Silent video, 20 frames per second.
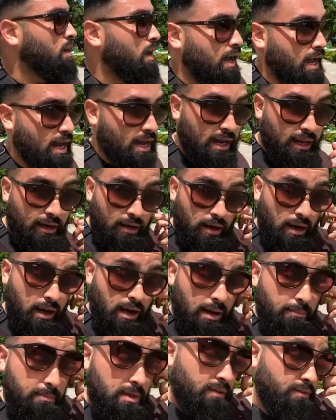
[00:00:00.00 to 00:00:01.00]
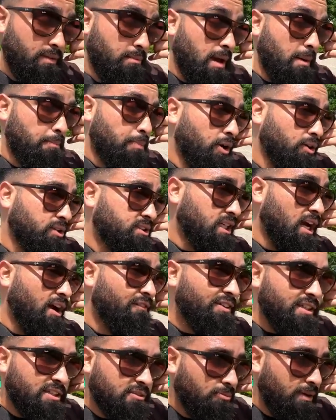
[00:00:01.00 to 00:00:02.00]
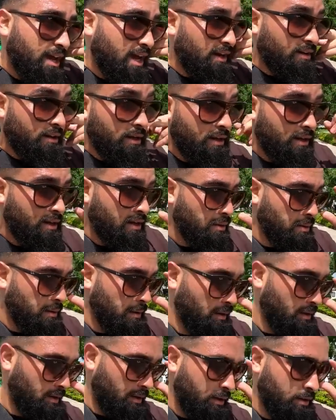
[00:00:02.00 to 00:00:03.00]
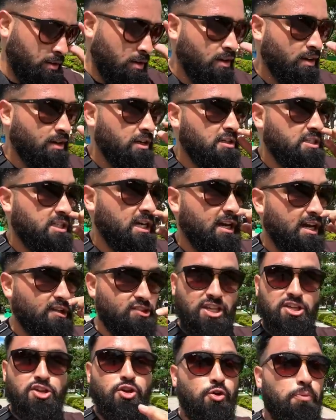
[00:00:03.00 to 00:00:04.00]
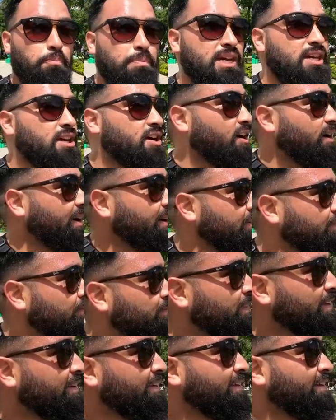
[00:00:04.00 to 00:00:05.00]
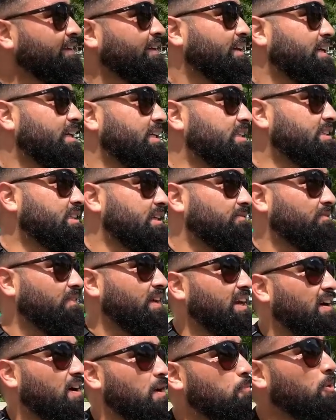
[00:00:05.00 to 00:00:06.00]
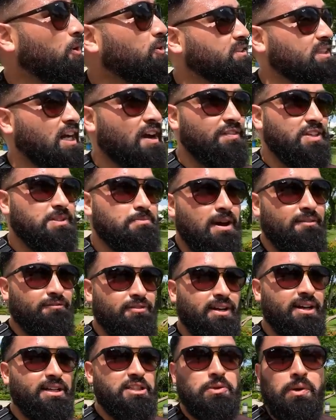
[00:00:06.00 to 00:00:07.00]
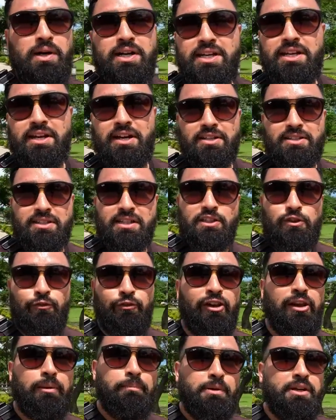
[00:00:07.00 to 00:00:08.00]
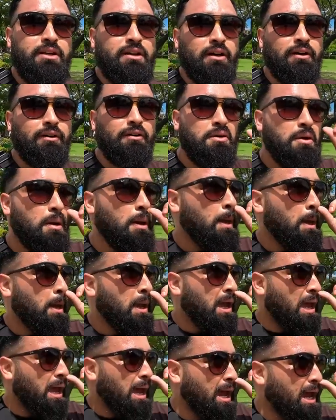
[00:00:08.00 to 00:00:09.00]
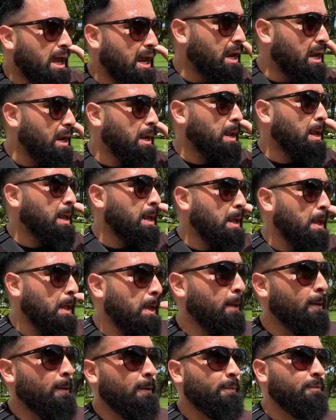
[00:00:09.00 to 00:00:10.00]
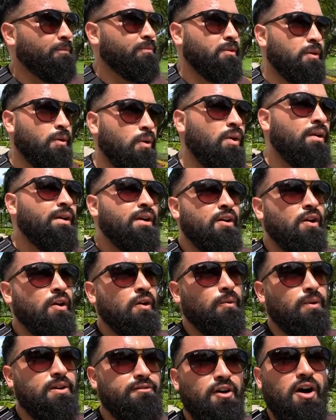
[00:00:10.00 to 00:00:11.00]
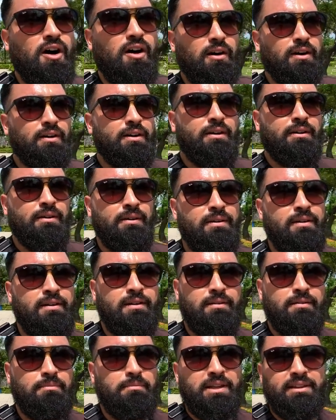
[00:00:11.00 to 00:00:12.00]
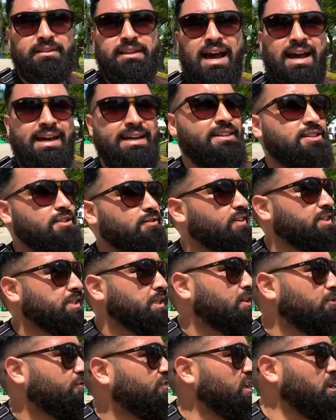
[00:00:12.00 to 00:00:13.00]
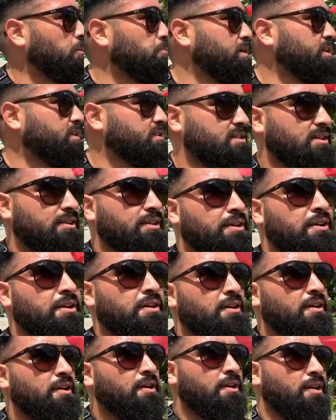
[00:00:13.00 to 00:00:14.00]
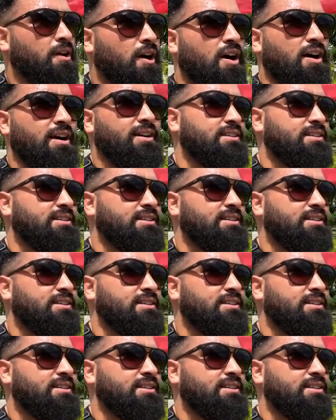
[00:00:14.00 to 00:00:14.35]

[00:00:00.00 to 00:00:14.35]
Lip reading: And even my post office man, shout out to you, Peter. He's been our post office man for like 20 years. He's Filipino. And we've all been dying to visit the Philippines our